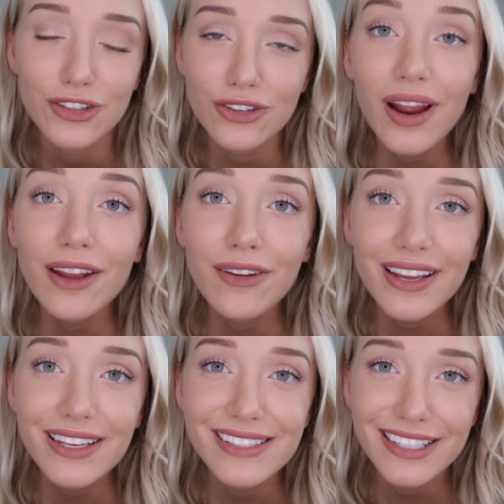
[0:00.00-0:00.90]
dry
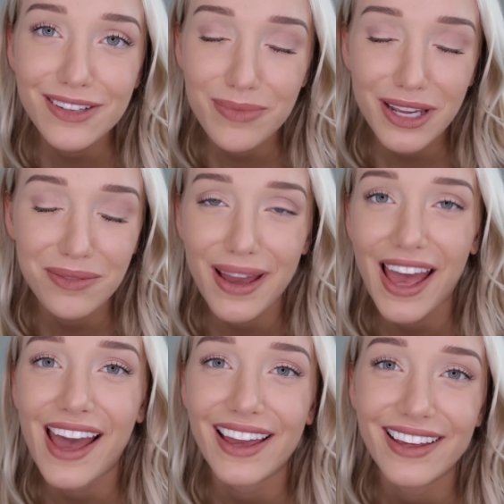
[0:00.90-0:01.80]
rice in a big
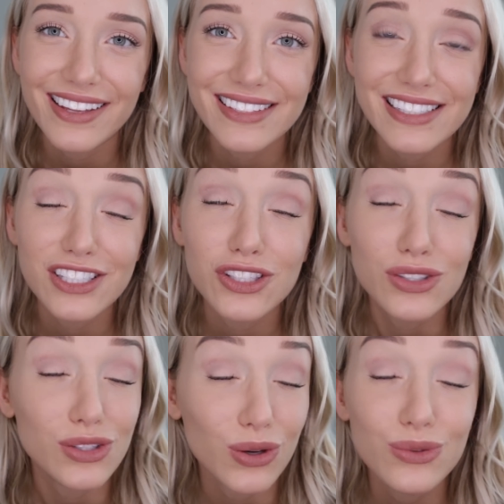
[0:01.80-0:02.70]
bag because it's
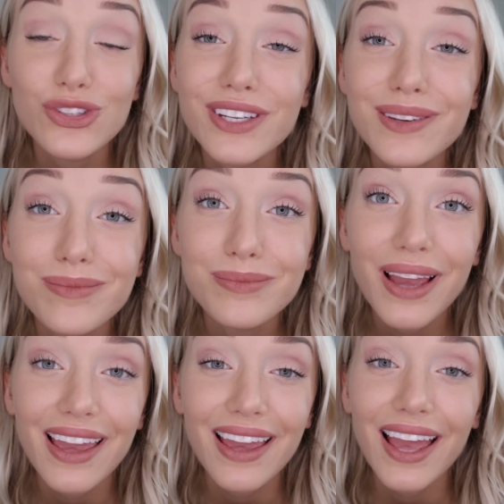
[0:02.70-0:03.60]
so cheap
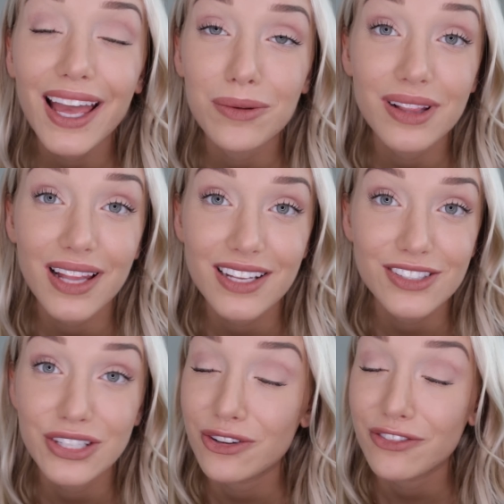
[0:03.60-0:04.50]
and will
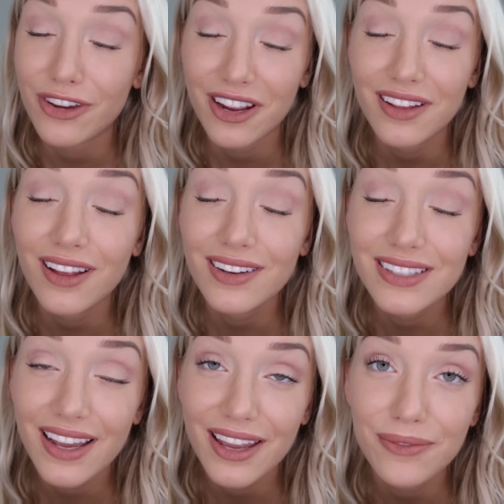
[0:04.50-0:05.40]
last you a very long
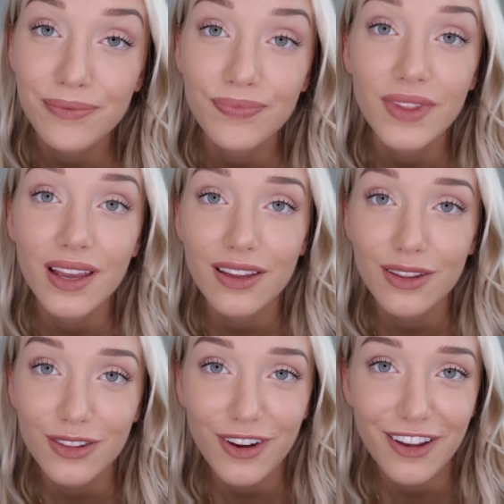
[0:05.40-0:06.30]
time.
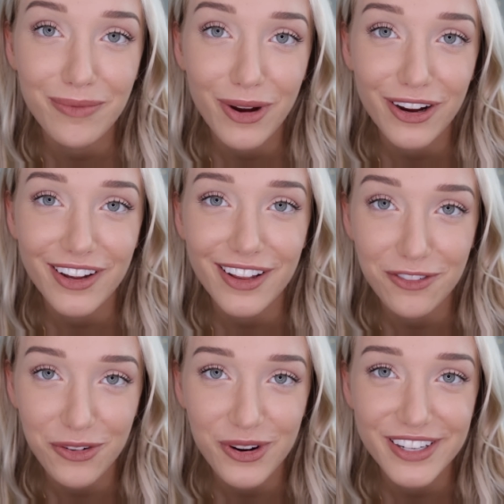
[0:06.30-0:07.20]
Thrive Market,
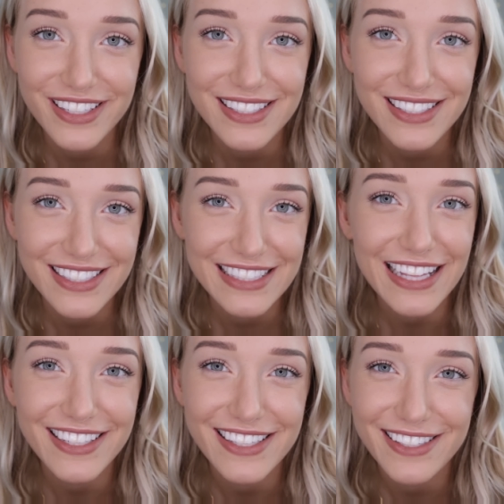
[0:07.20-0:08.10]
of course,
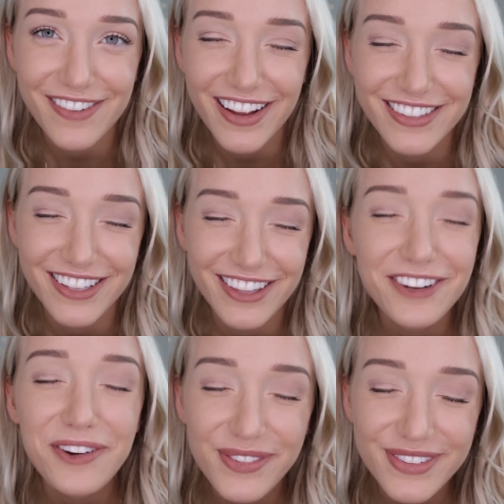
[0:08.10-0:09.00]
sells rice.
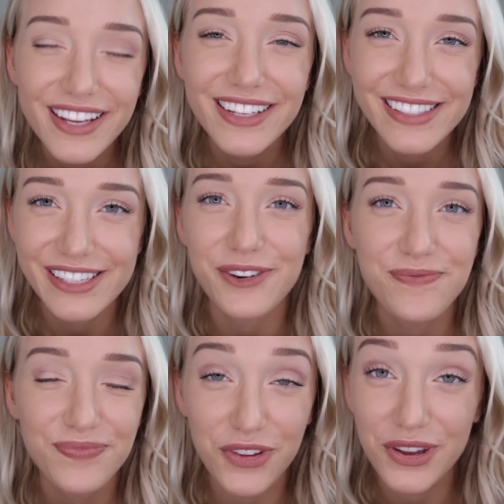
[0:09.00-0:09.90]
So
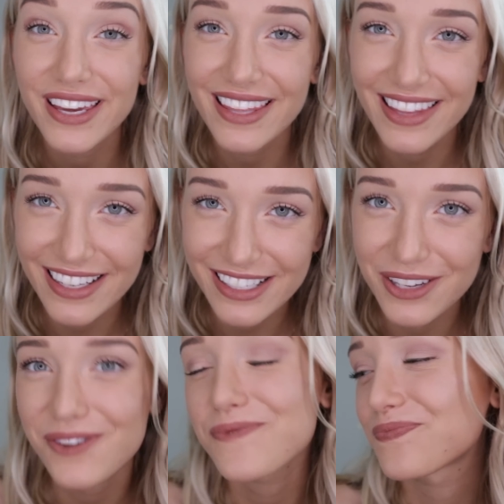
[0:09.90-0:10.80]
you can get that
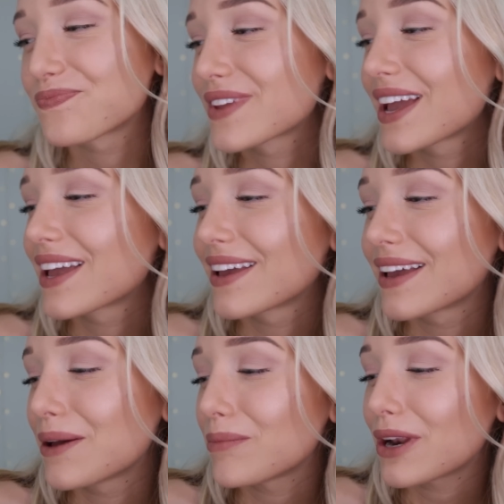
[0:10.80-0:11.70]
too.
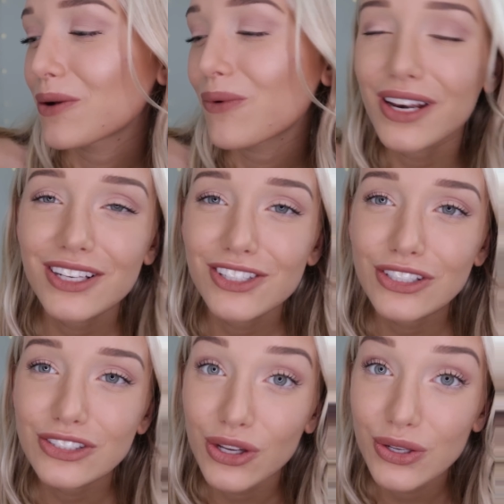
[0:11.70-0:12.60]
But I wanted to
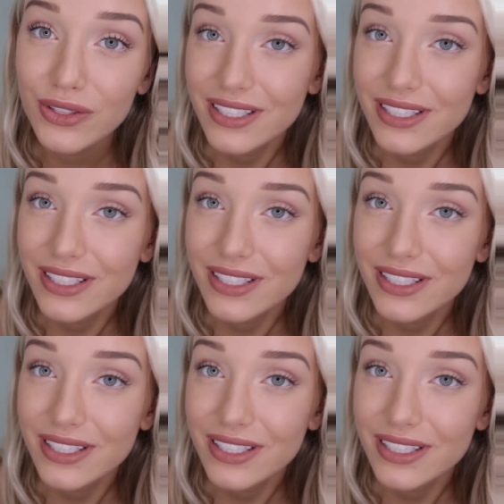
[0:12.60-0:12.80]
show you